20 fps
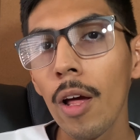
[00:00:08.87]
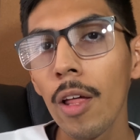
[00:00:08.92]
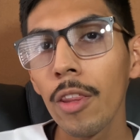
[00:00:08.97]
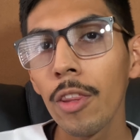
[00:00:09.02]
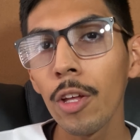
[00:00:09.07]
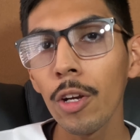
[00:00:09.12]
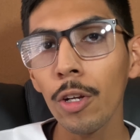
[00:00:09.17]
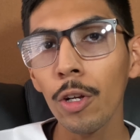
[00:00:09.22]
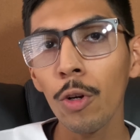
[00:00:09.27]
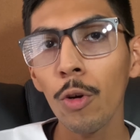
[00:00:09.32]

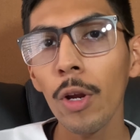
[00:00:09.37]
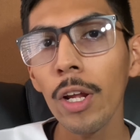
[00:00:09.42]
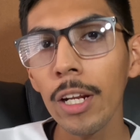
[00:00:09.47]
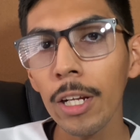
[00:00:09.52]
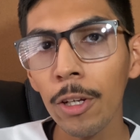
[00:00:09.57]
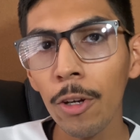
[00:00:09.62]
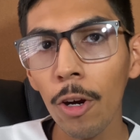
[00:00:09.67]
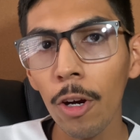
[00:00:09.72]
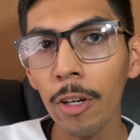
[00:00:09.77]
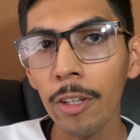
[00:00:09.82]
the credit
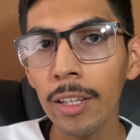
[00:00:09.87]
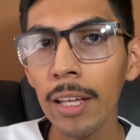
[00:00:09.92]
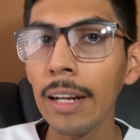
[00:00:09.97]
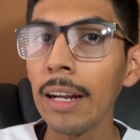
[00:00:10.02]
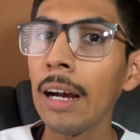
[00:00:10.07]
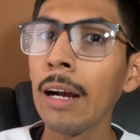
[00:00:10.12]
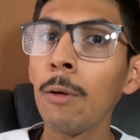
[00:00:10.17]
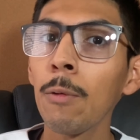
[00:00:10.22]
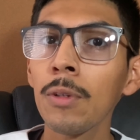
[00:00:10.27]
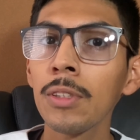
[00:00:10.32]
card that
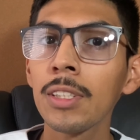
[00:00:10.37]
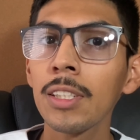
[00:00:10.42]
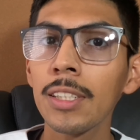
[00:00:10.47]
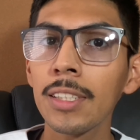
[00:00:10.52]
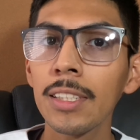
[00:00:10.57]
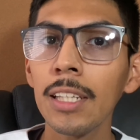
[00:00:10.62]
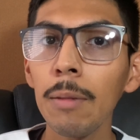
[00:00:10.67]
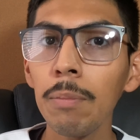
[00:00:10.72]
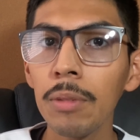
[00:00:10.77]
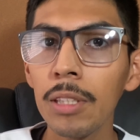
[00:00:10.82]
I was
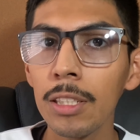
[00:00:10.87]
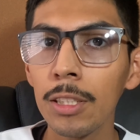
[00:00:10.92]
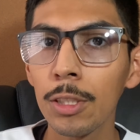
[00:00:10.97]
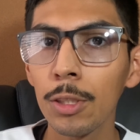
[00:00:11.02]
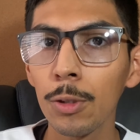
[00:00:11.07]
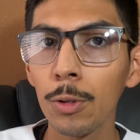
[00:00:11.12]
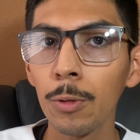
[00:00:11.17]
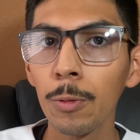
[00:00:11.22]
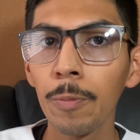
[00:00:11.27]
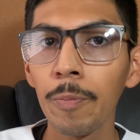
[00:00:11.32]
accepted
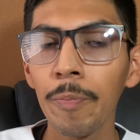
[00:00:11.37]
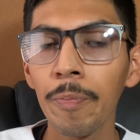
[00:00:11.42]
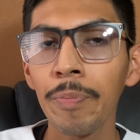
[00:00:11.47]
to.